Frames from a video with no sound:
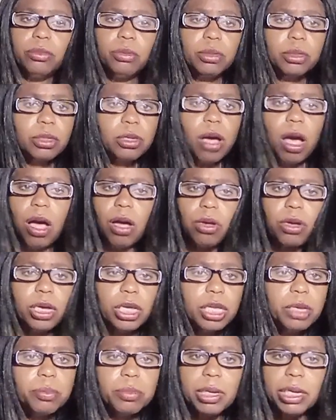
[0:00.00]
God couldn't
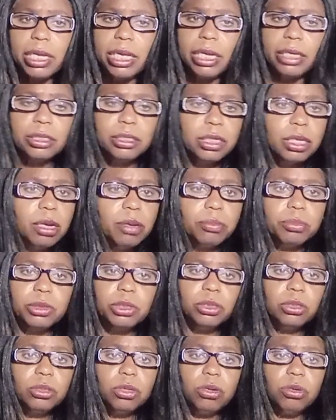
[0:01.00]
even get them,
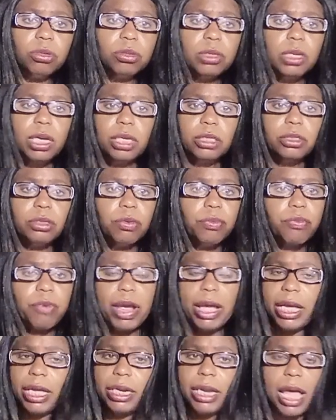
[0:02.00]
to
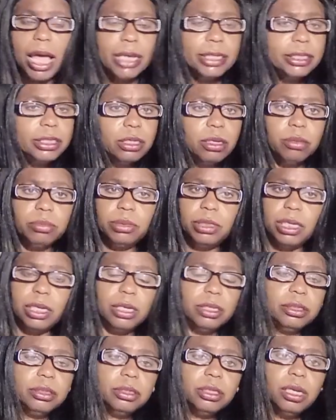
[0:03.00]
recognize him then.
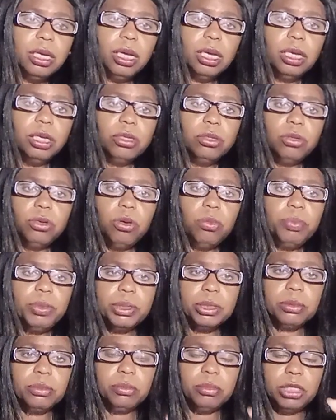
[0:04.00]
But
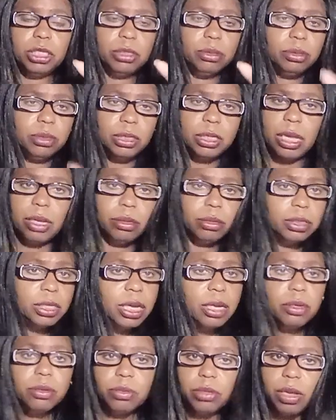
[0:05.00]

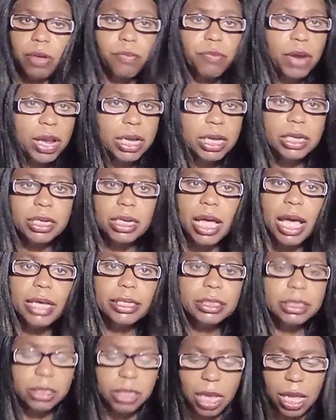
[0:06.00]
they recognize
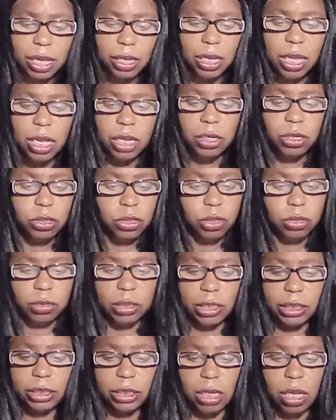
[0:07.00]
it now. They
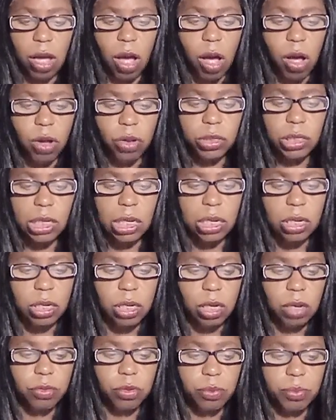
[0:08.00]
say all the
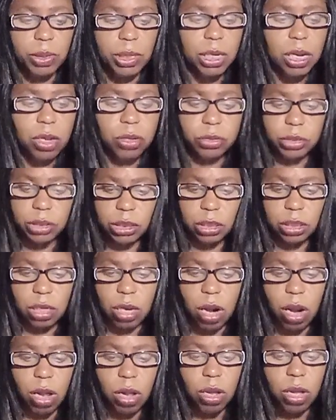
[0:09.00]
glory belongs to
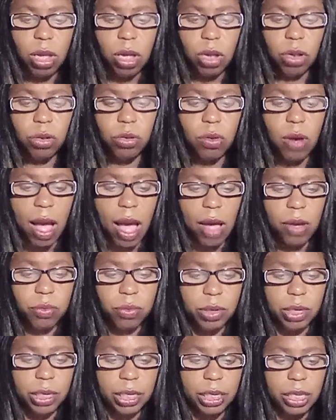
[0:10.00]
God, who I
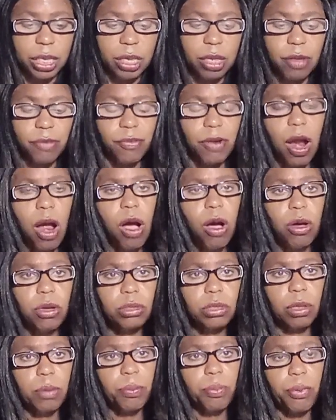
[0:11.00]
will give all
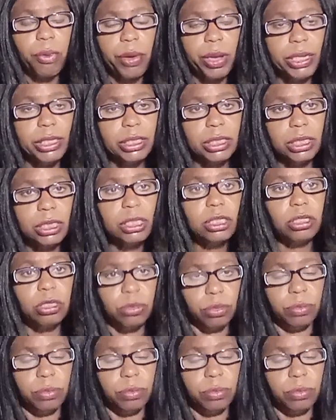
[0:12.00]
the praises to.